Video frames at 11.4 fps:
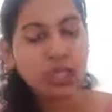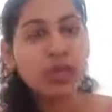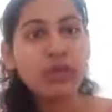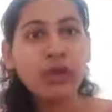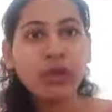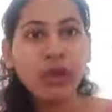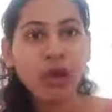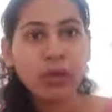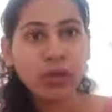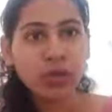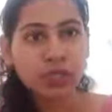The wave
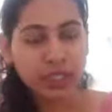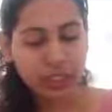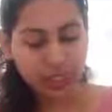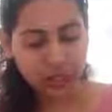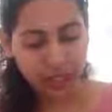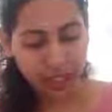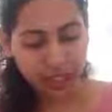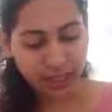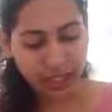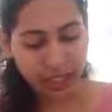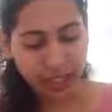of contraction
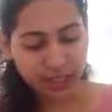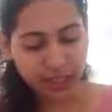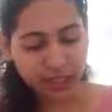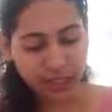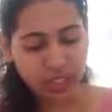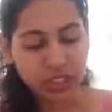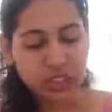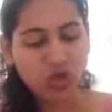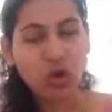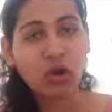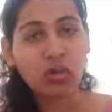and the relaxation
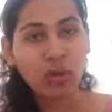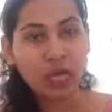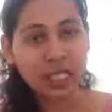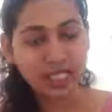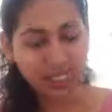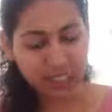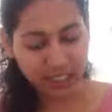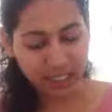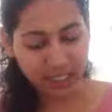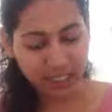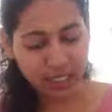is called the
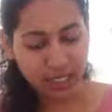peristalsis.